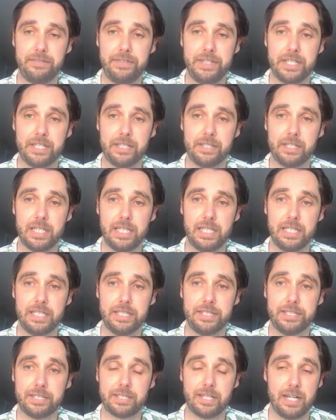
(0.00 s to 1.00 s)
their
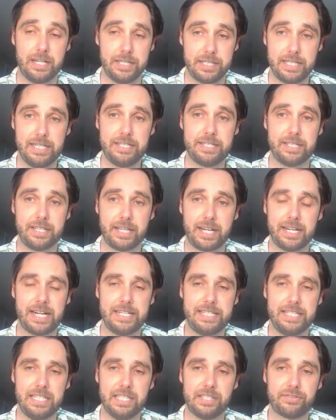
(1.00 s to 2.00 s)
content to get
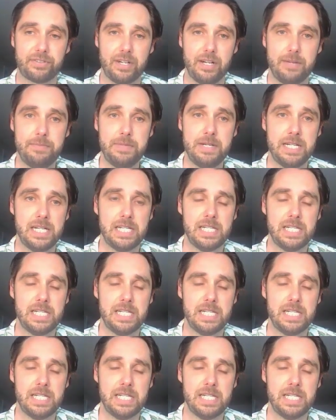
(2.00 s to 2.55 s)
ideas from.